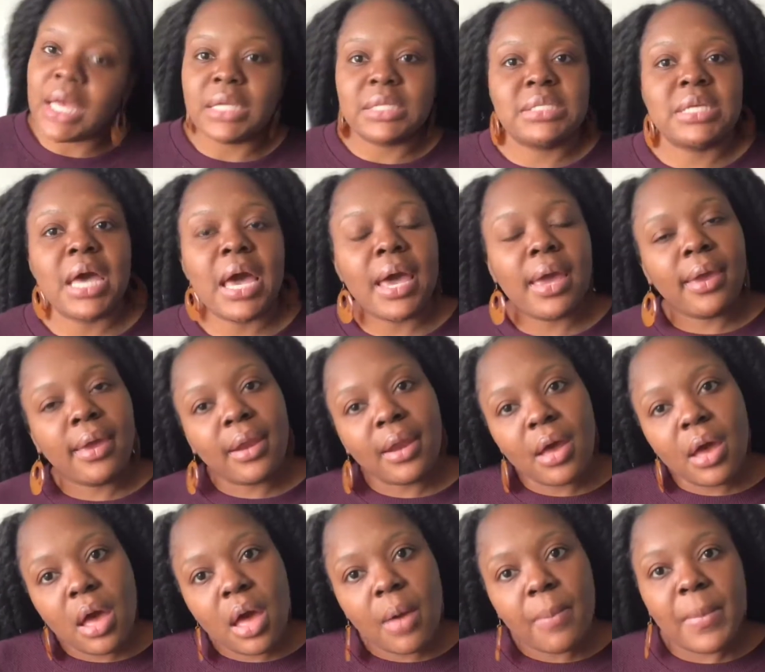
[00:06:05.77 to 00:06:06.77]
I tie it
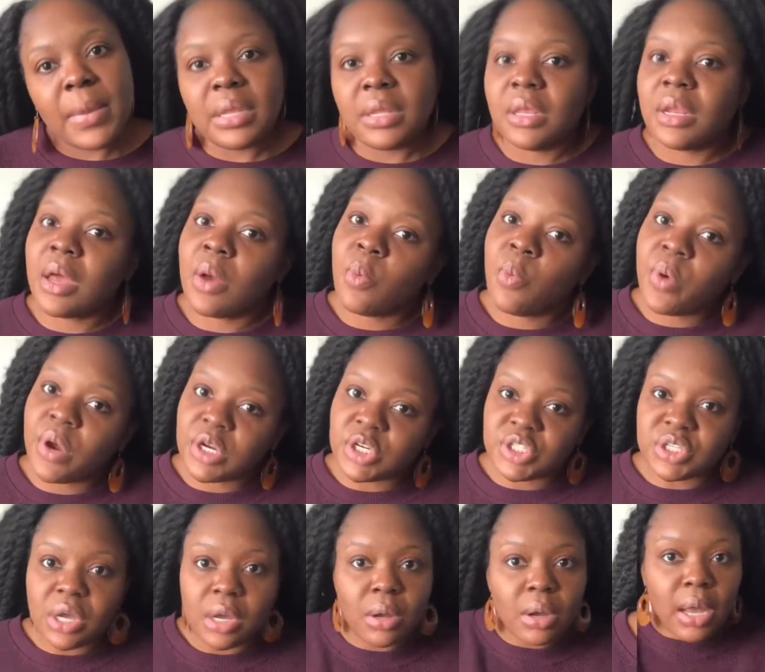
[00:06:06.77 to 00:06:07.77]
up, and then I wear a
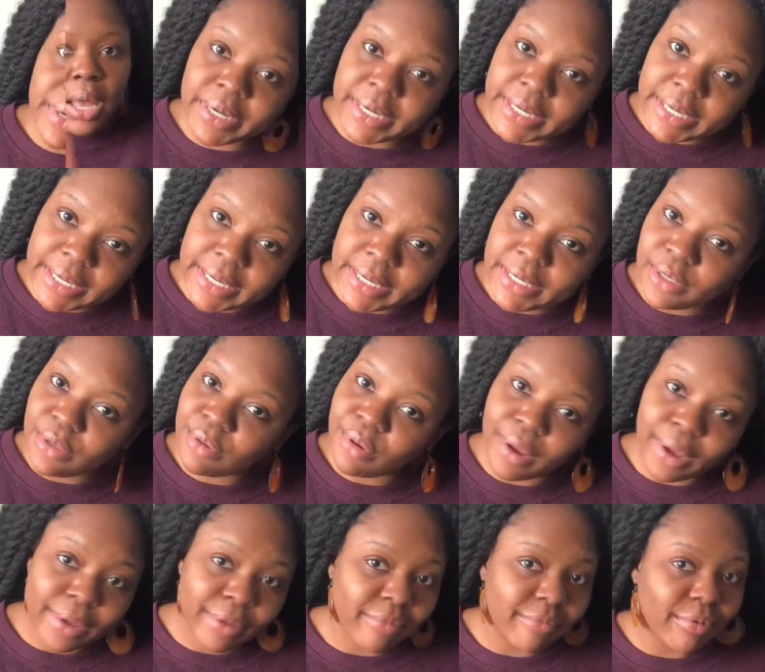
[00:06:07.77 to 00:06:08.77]
shower head. You know,
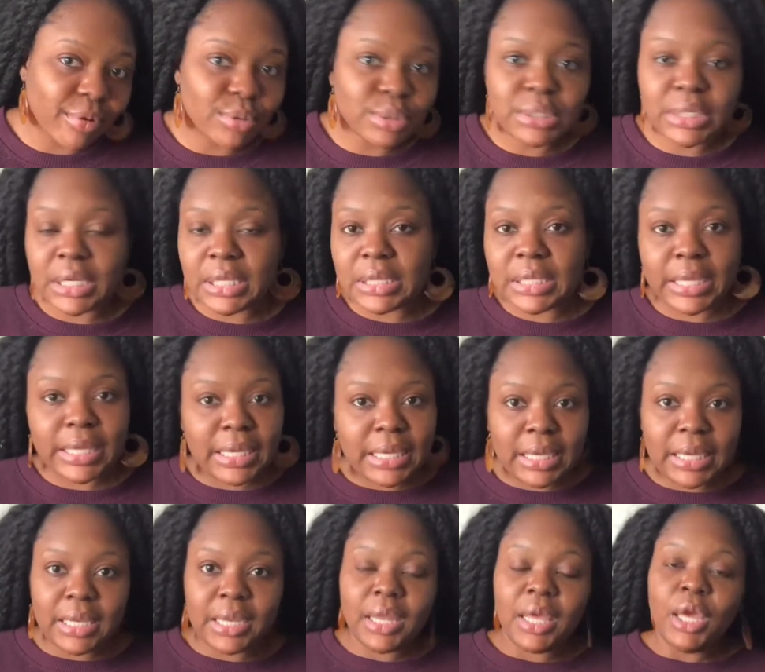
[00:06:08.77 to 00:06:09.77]
I can rotate the
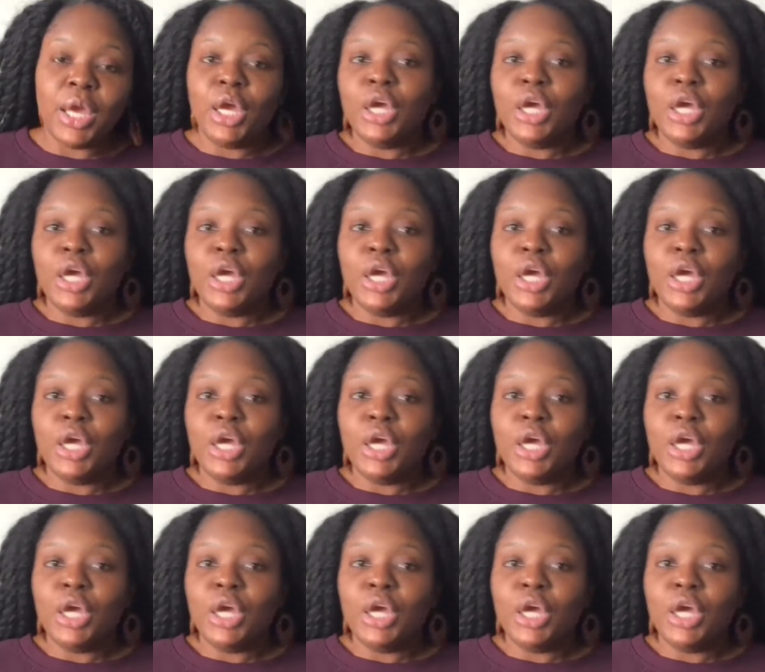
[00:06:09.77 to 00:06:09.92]
head.